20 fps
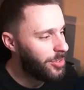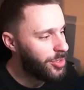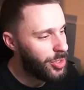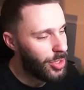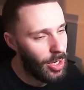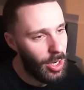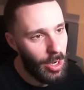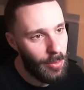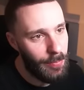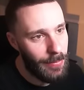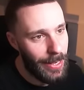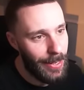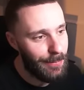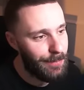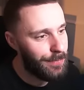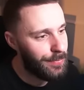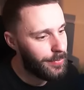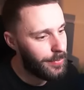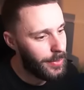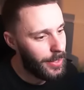the Charm,
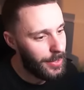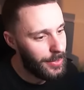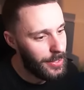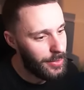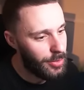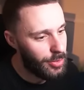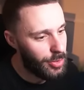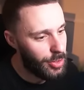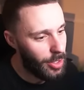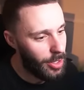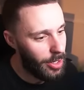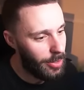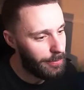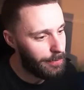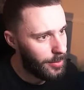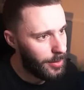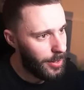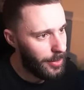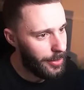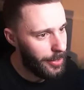man. I need the
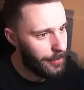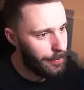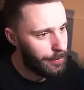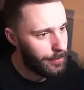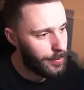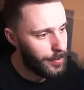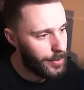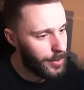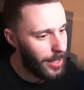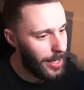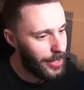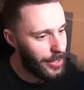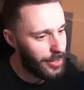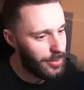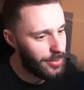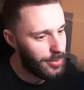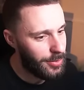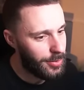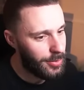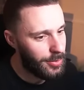charm. Right then.
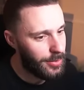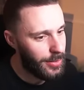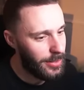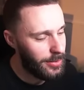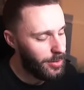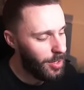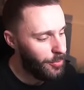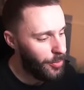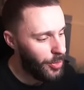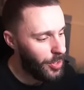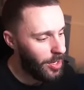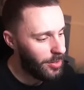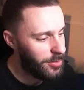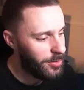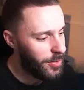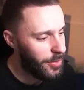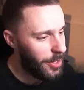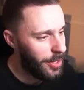Guidance. Let's go for an Artazon